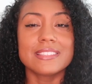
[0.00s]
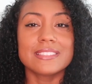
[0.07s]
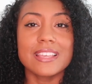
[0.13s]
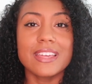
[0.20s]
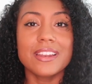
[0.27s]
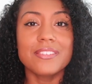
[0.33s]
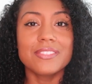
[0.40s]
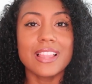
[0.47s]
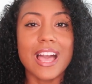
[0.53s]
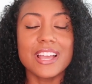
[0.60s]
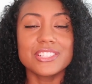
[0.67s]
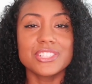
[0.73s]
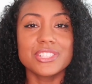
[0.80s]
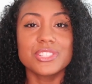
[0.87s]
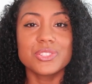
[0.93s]
set of
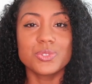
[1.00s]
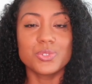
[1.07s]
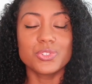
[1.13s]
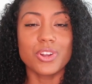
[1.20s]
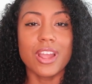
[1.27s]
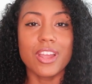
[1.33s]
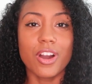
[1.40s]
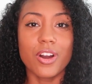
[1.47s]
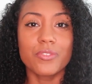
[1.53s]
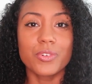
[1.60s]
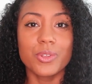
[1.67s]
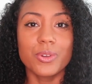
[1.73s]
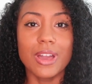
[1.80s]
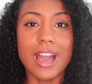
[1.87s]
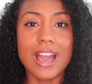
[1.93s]
lashes to try on for
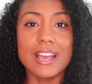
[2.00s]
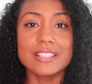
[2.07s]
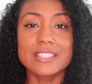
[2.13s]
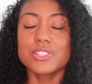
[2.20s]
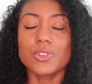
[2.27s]
you guys.